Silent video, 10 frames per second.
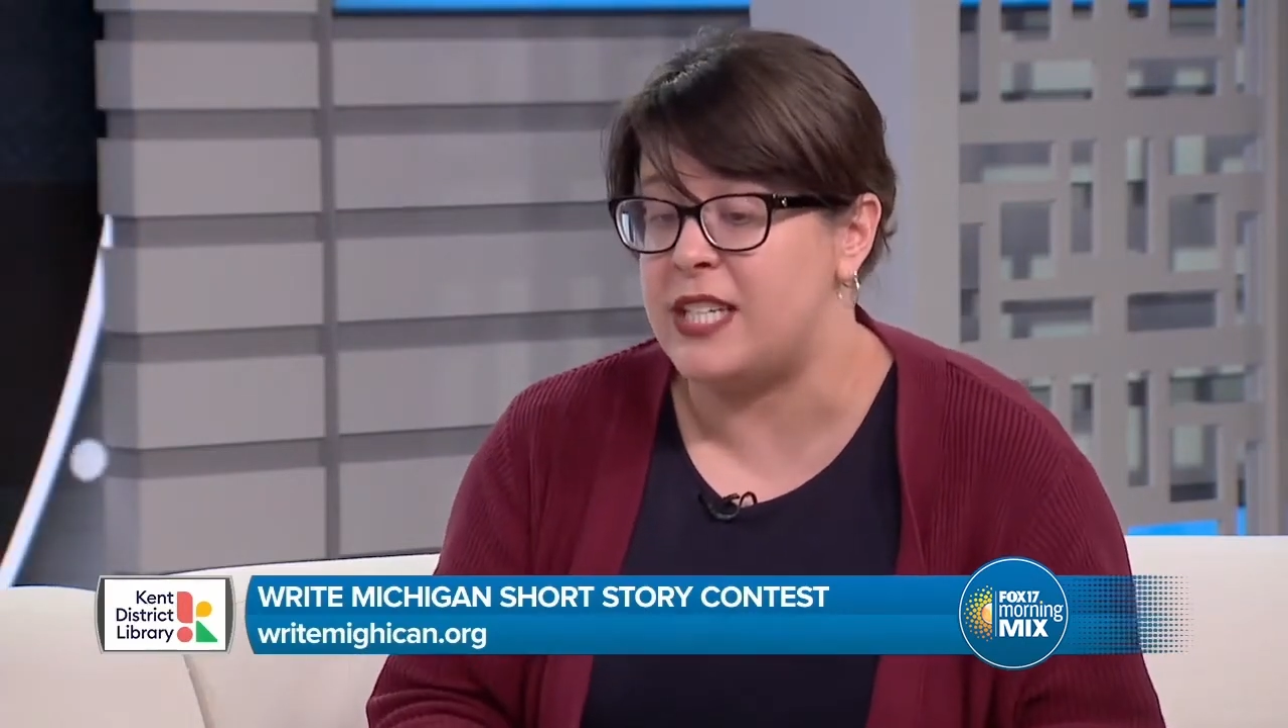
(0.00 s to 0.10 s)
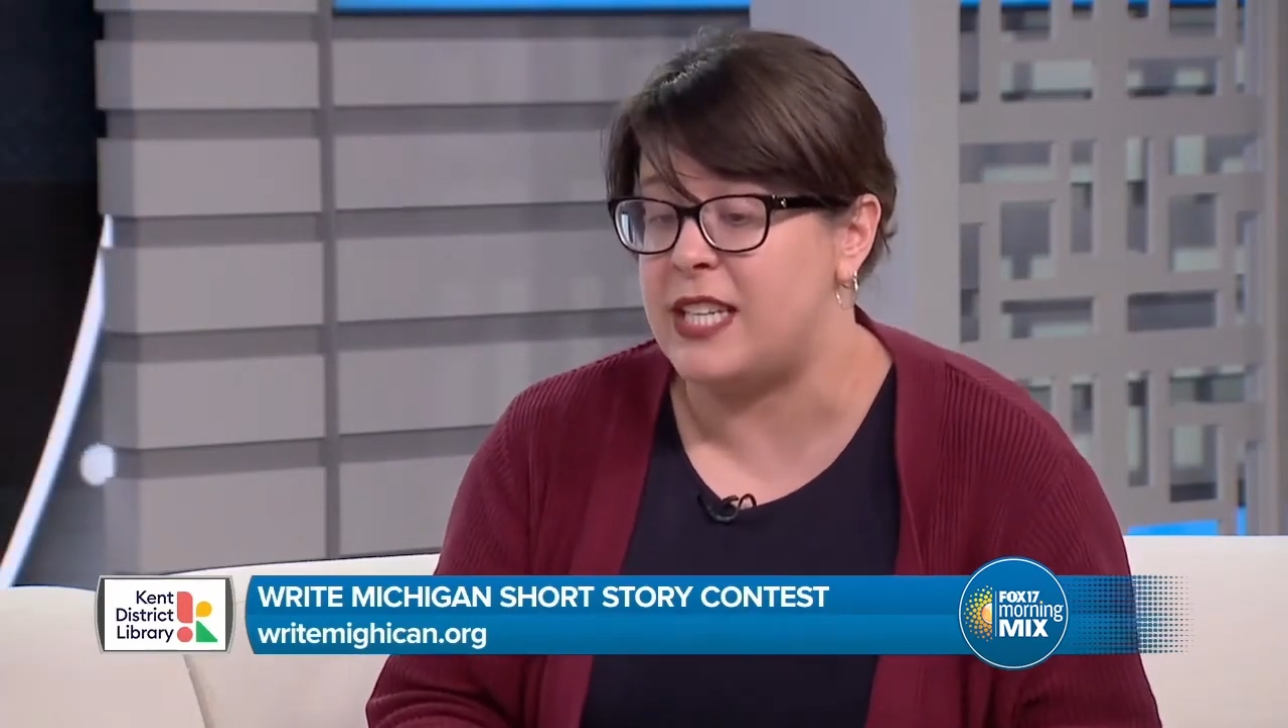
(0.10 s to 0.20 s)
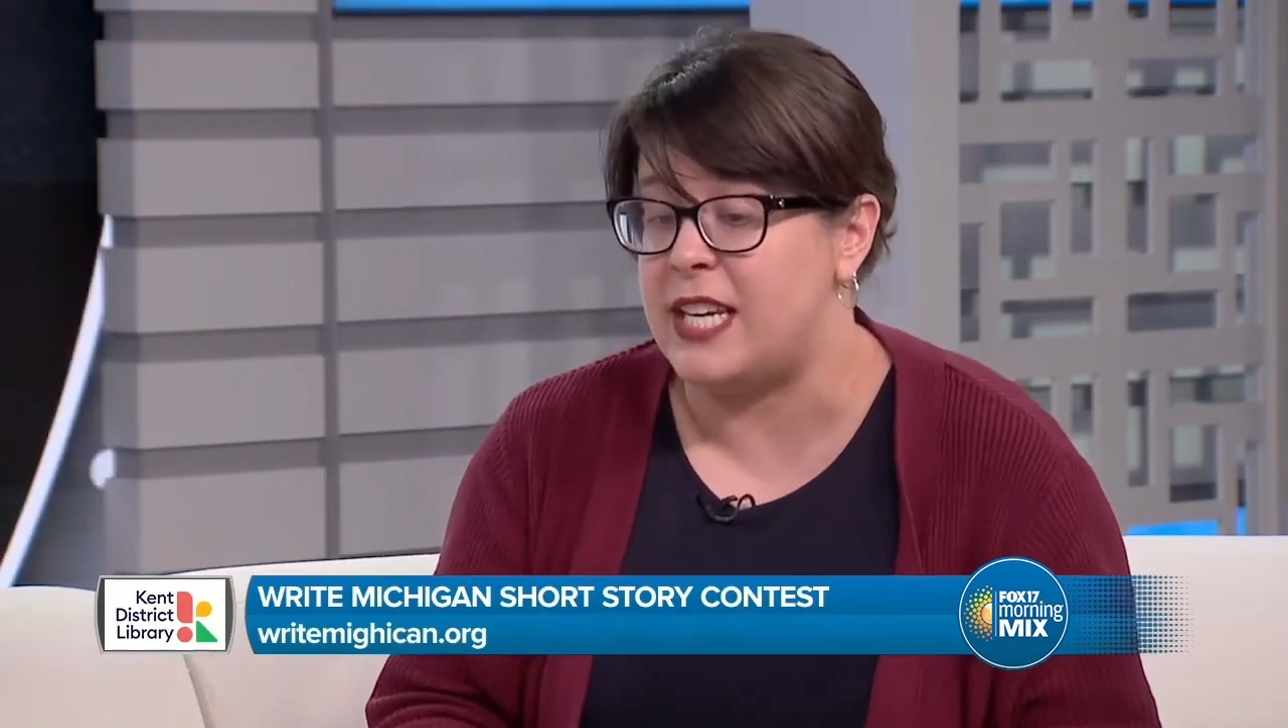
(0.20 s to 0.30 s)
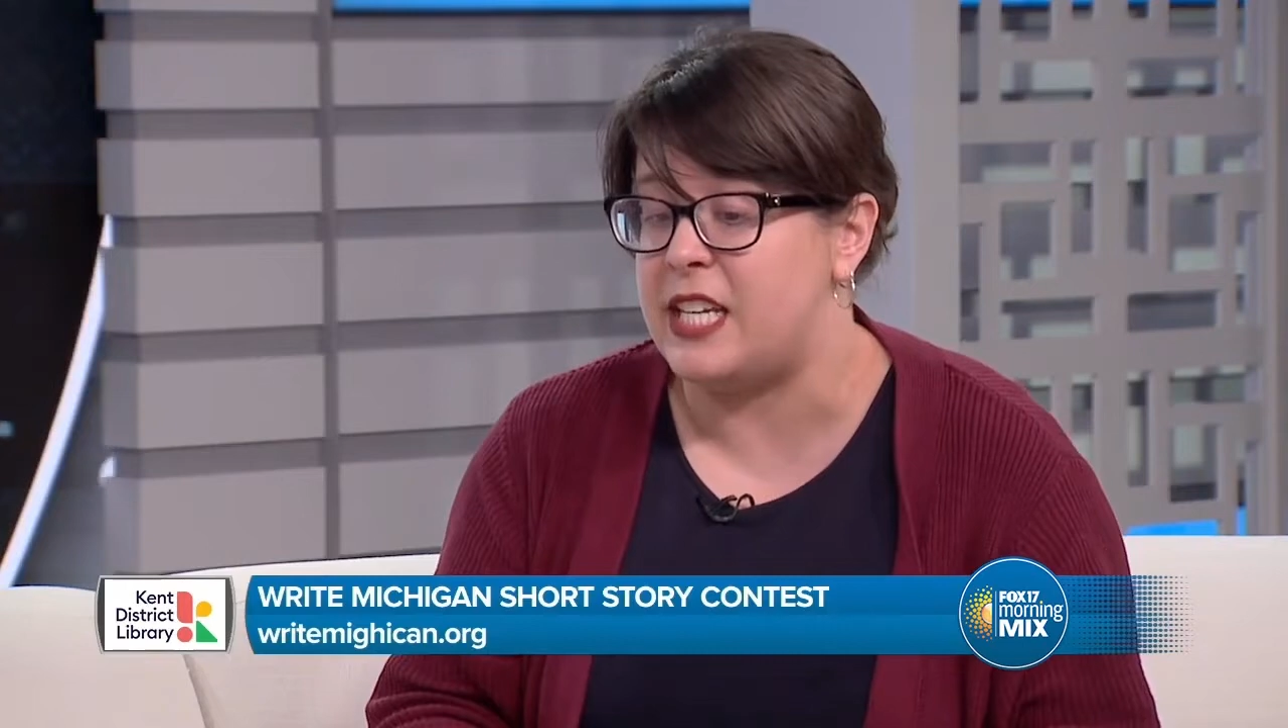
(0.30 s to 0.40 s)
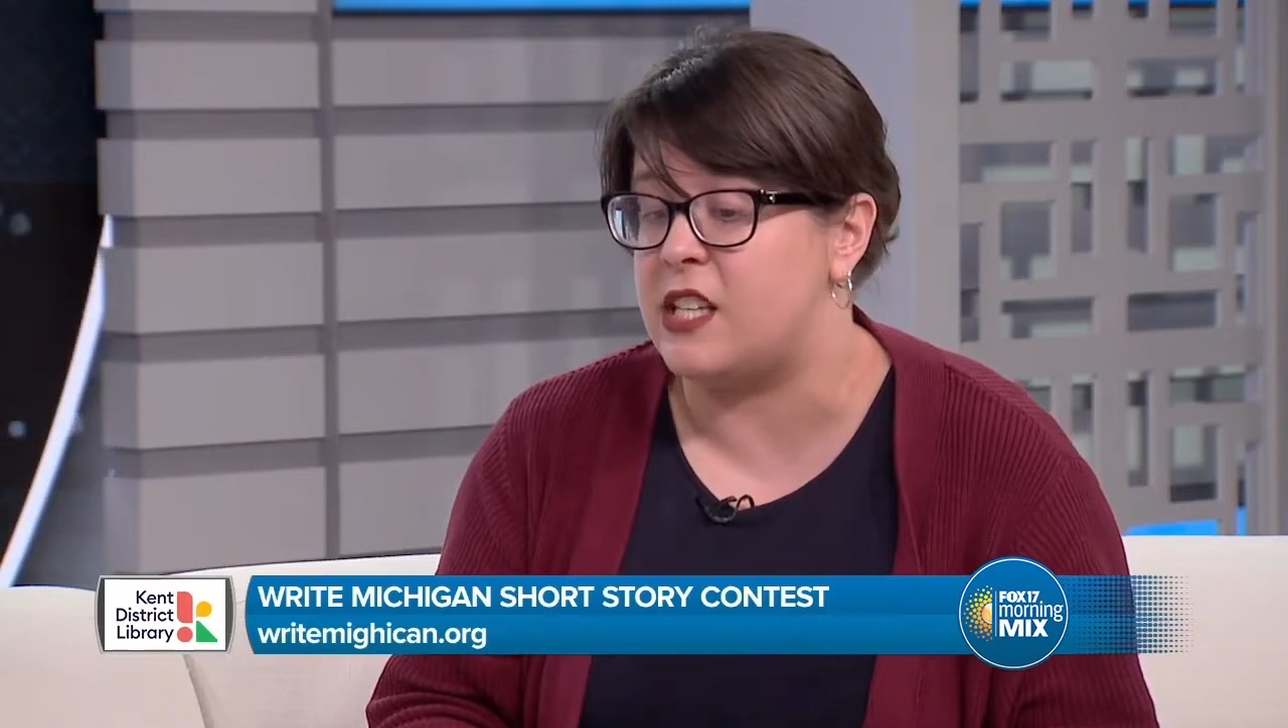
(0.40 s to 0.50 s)

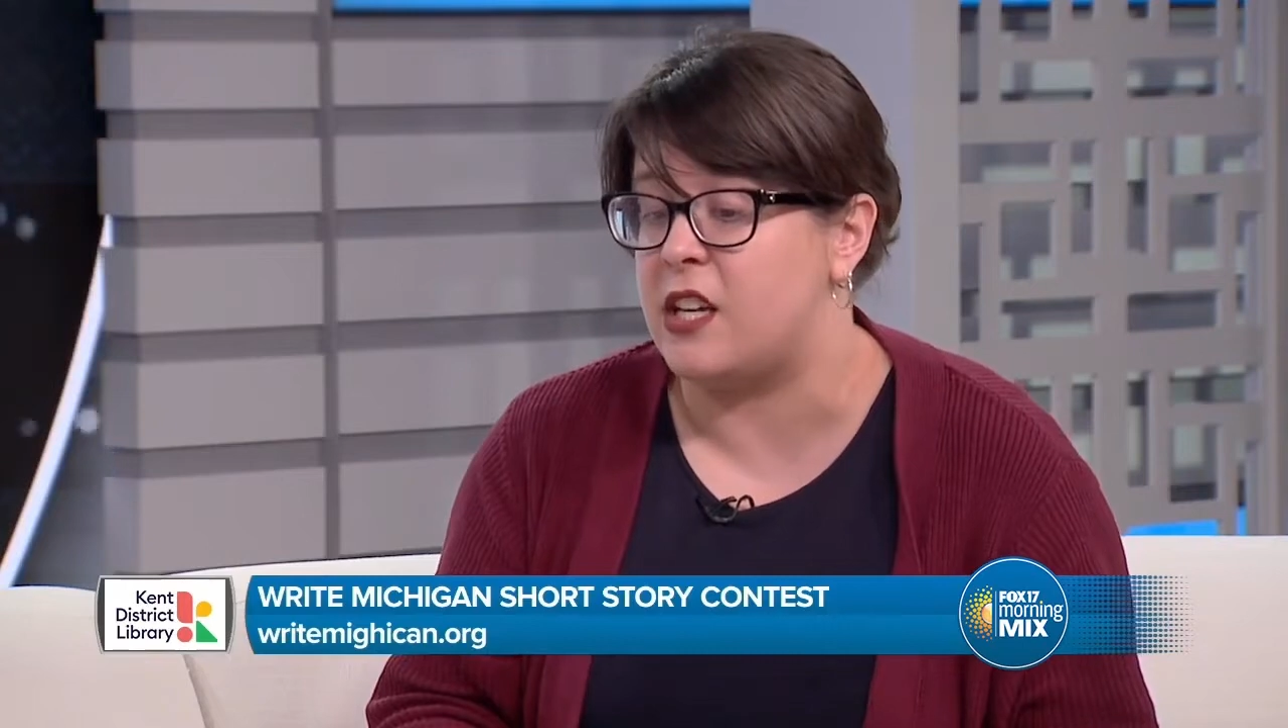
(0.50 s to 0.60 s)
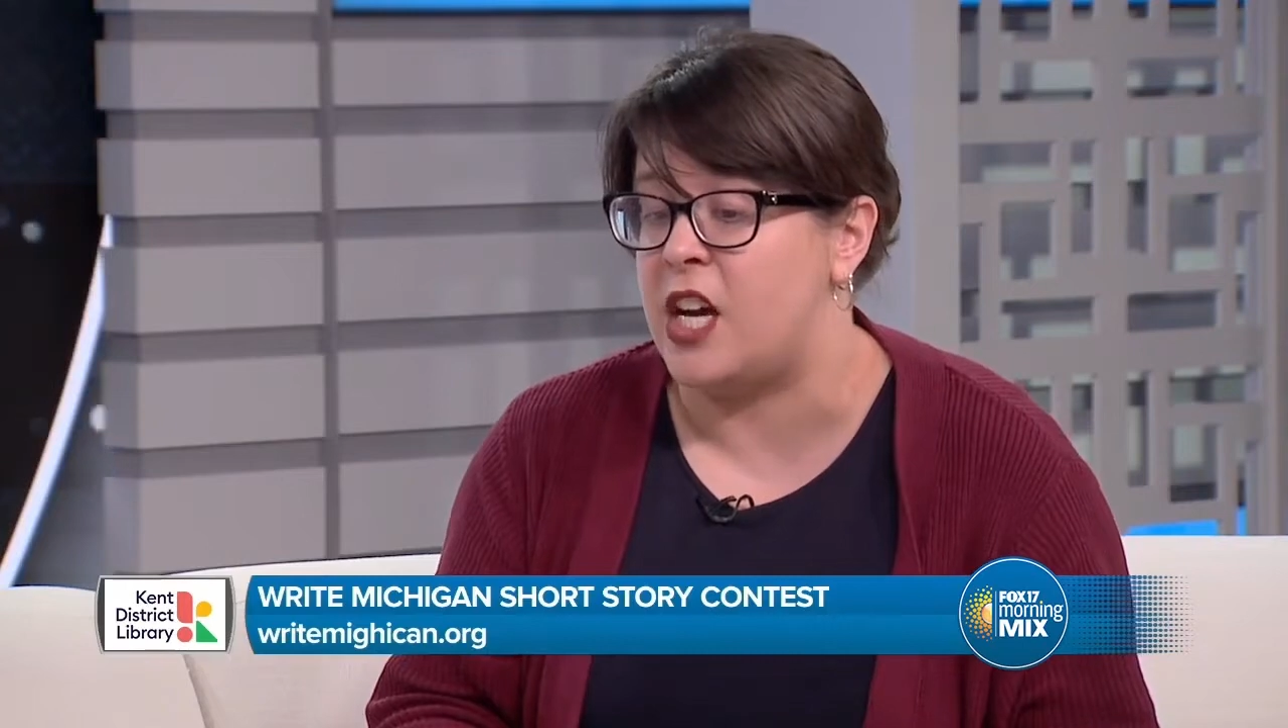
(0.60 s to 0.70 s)
these